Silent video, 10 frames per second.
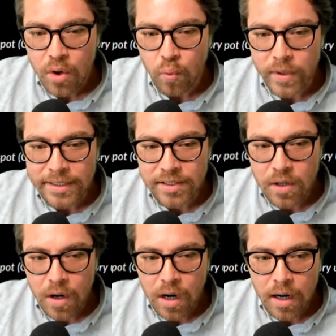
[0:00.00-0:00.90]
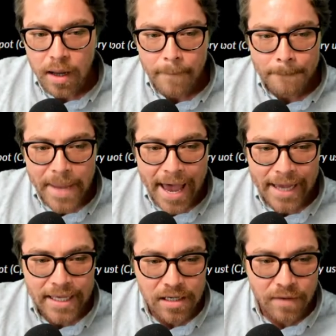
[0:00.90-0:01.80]
restart,
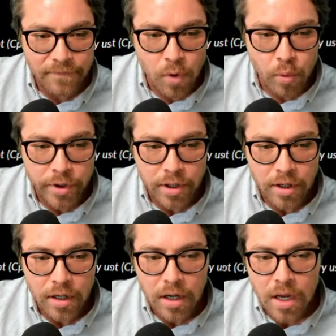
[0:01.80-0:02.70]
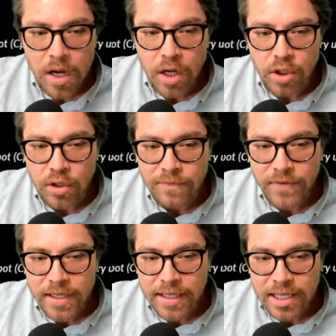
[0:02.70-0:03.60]
packet forwarder, alert via